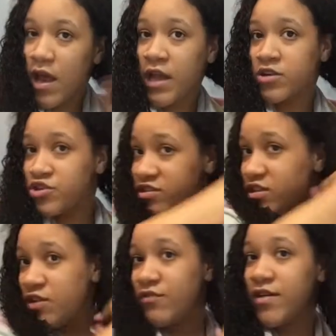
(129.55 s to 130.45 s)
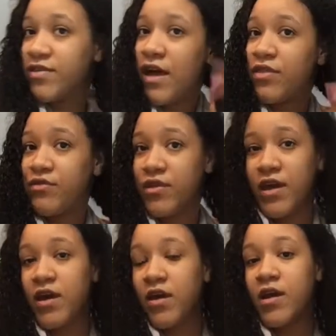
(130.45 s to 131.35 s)
and you're just gonna run that through the
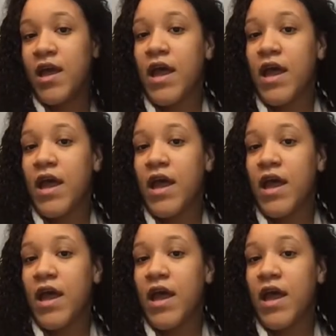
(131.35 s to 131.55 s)
hair.